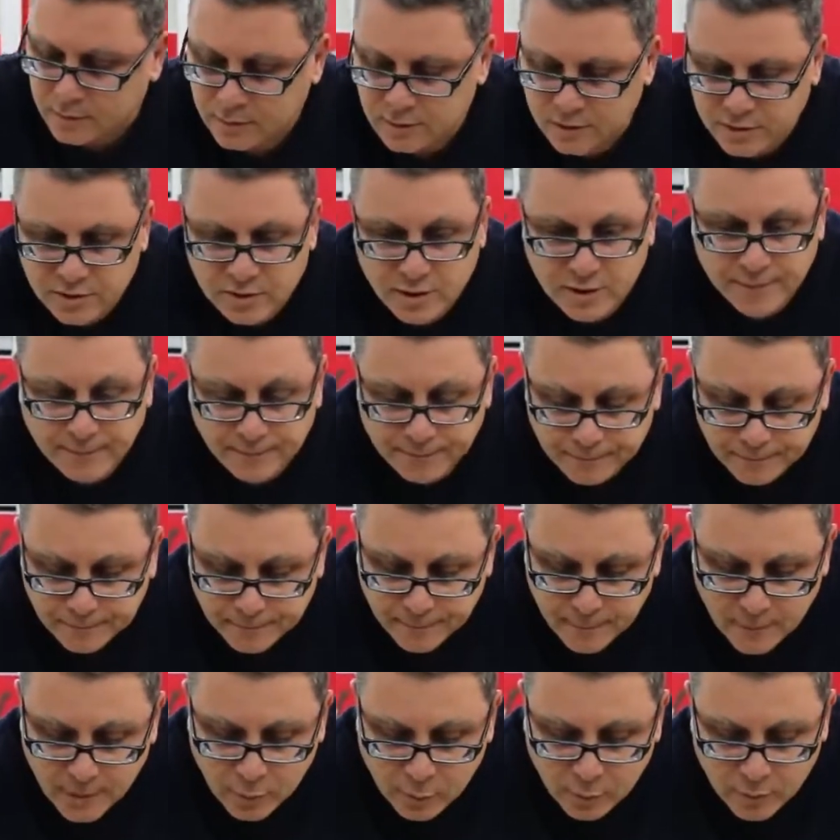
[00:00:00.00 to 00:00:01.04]
You see?
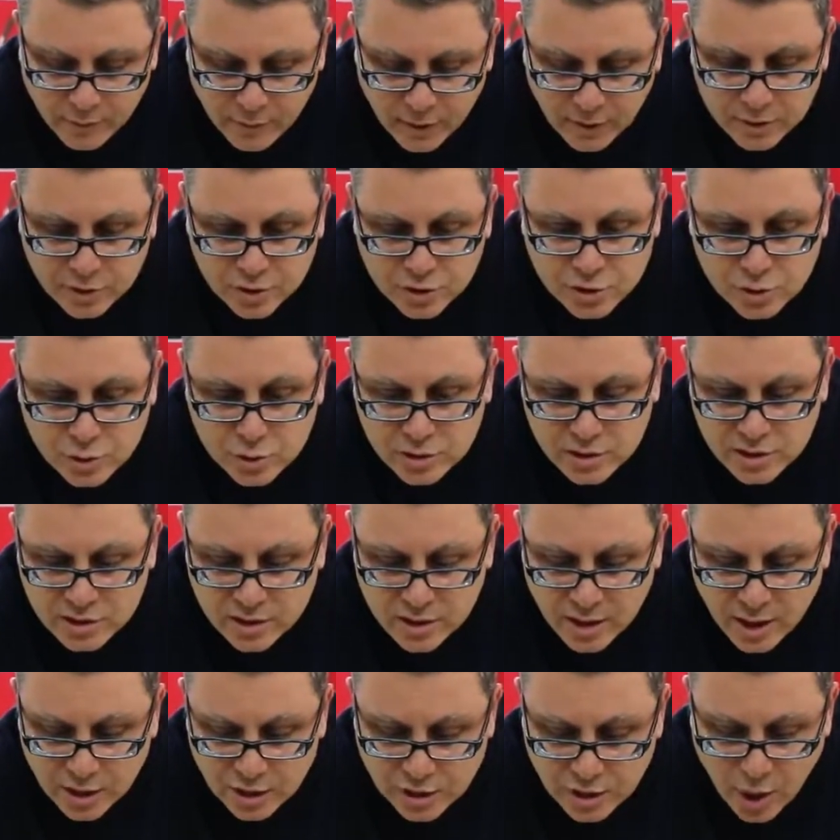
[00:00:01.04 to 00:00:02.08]
We've only just used
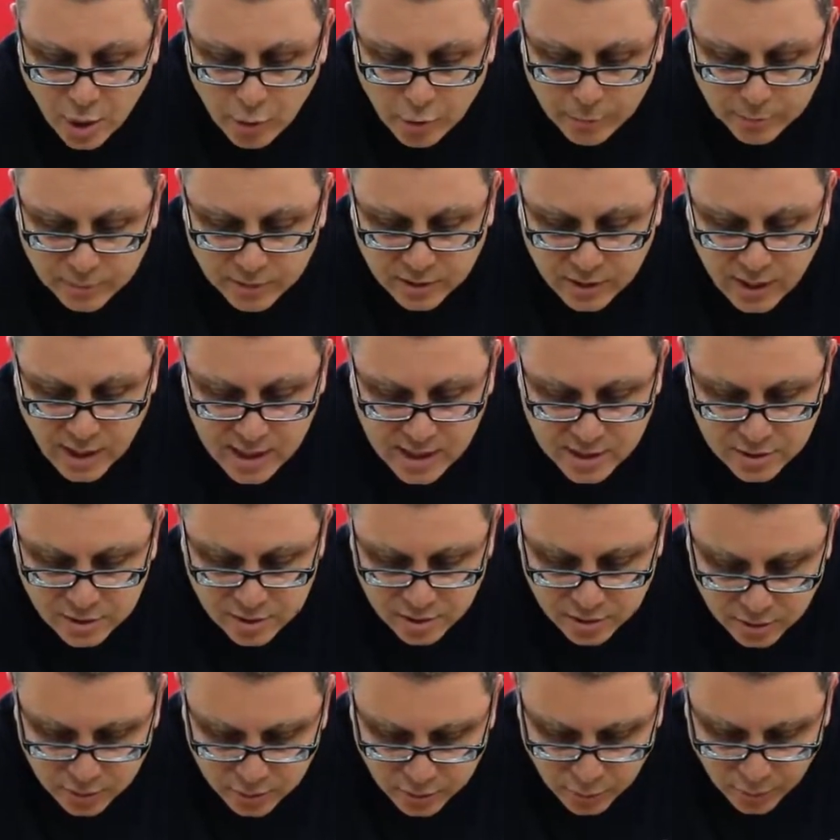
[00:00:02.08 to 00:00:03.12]
this in our showroom today
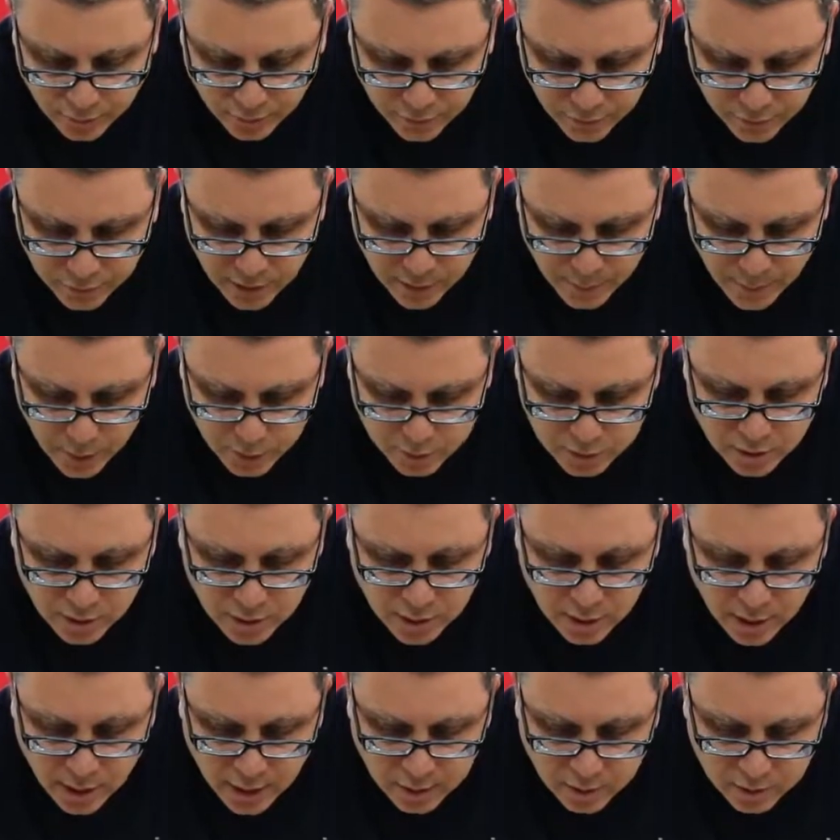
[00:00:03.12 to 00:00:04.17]
just to do a few demos,
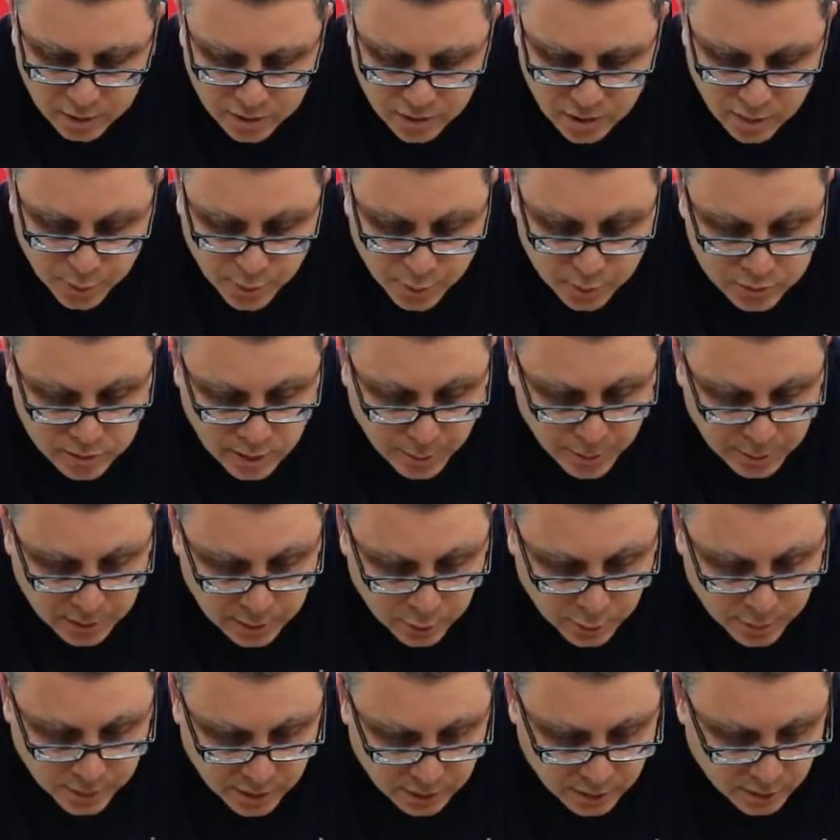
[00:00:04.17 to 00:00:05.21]
and you'll see it builds up a
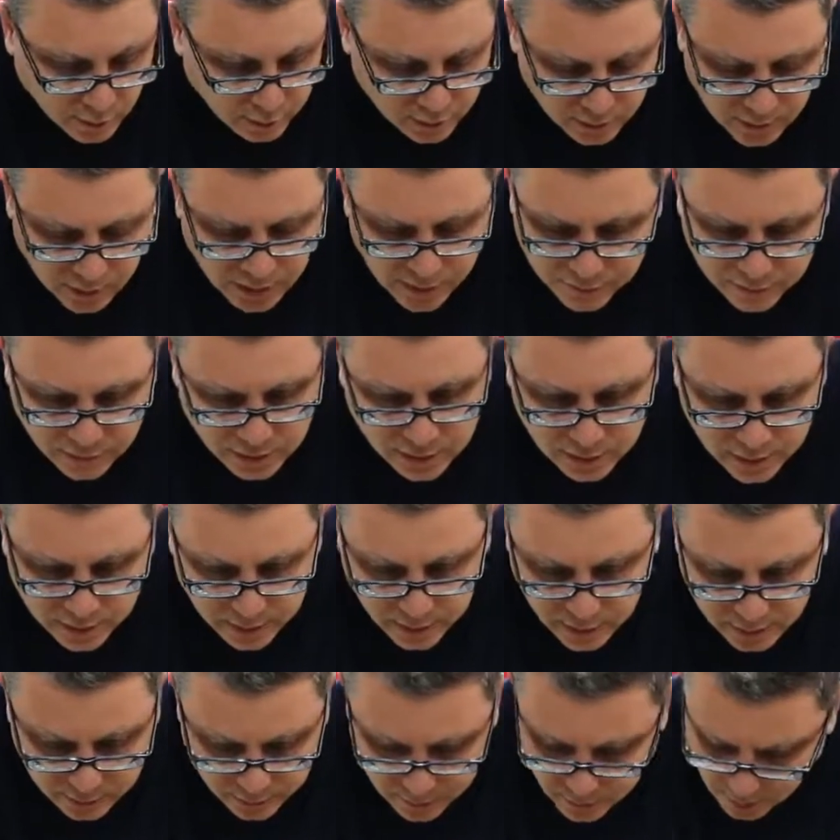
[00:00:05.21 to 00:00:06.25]
little bit of dirt. You don't have to
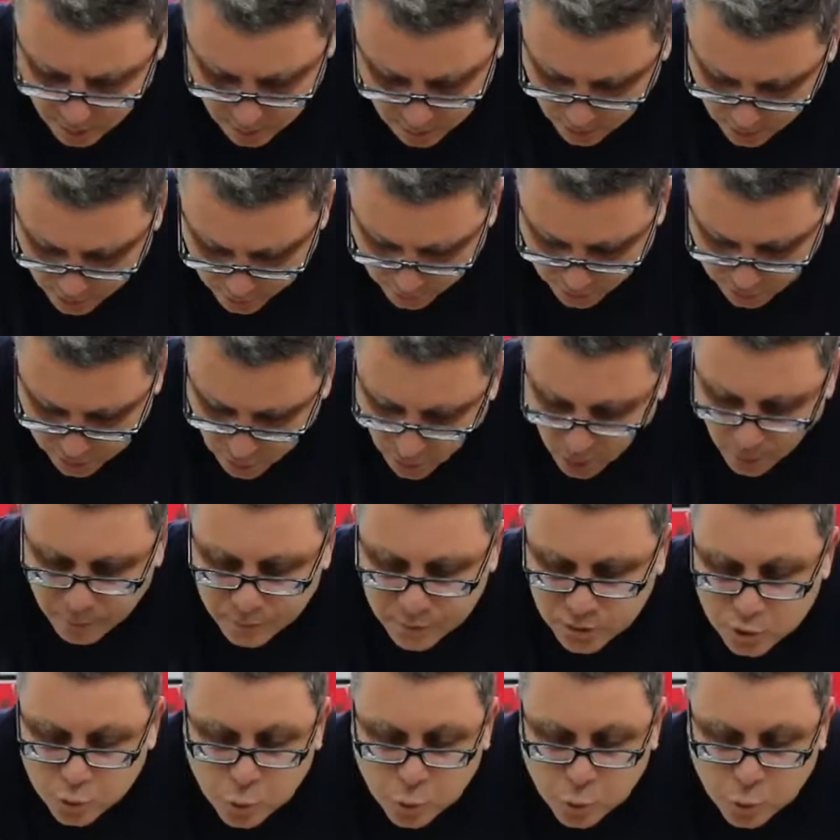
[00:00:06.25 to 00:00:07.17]
clean that every time.